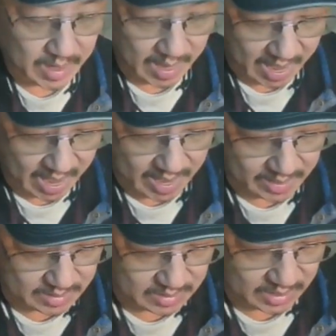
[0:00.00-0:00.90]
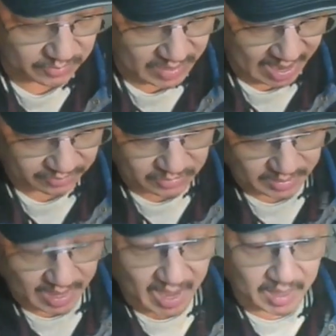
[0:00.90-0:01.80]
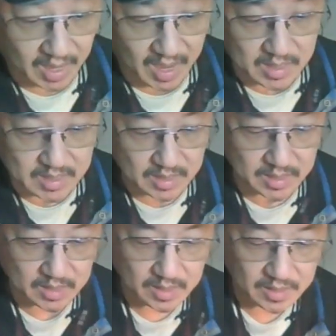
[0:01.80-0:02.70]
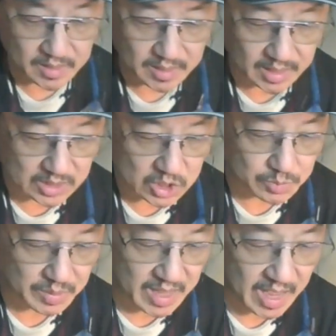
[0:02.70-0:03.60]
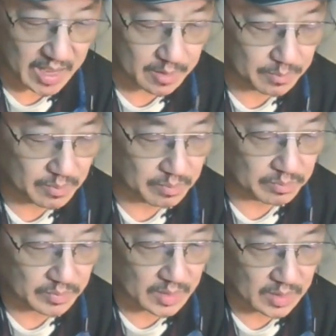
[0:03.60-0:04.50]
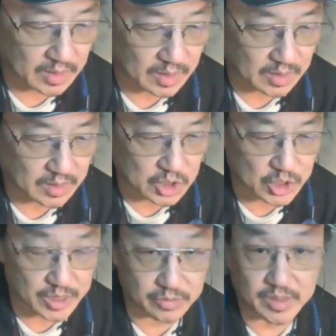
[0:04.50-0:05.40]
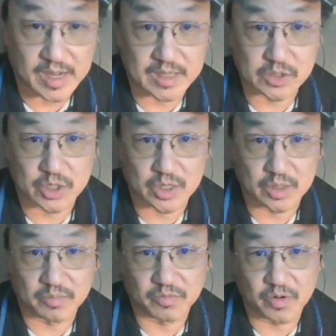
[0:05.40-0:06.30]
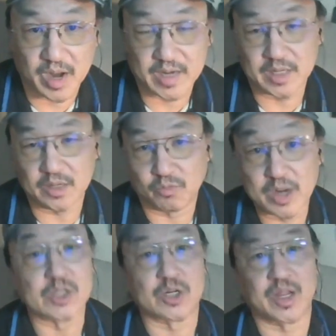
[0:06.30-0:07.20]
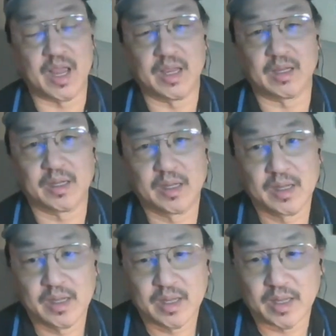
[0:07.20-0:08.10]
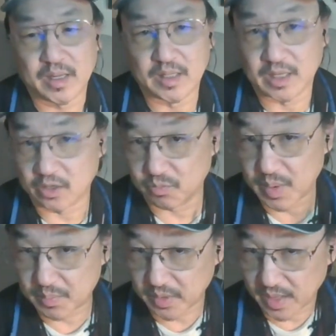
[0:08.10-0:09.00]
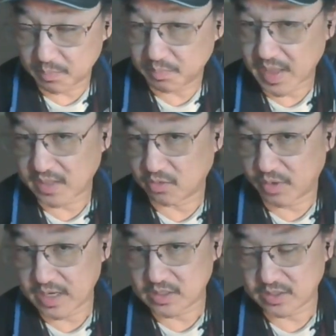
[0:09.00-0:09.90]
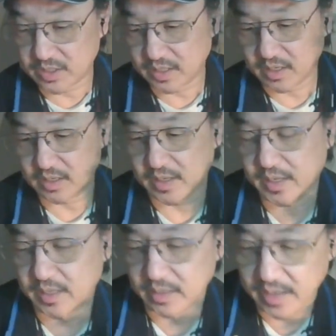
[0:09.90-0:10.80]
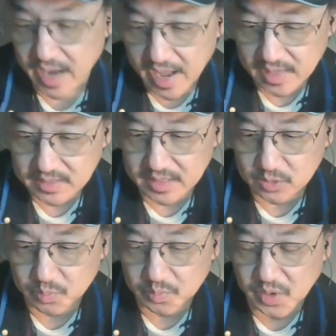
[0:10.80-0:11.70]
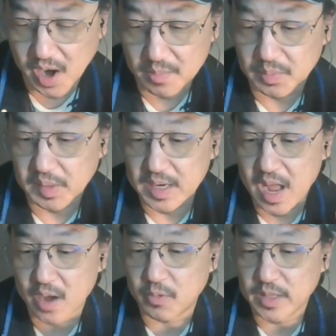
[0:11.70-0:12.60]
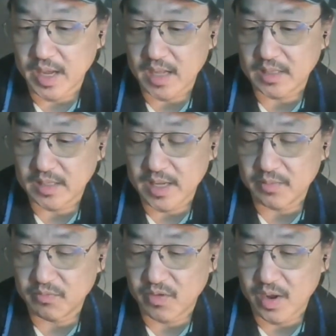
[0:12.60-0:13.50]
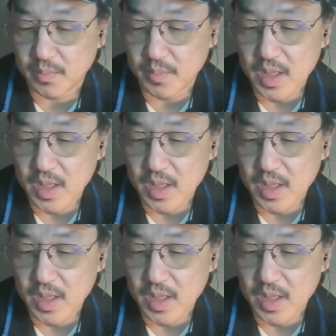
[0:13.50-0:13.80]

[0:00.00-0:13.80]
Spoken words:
And even after the gang ended, it just became the generalized term for any razor gang. And like you remember, they had the razors in their hats. That's probably not where they got their name from,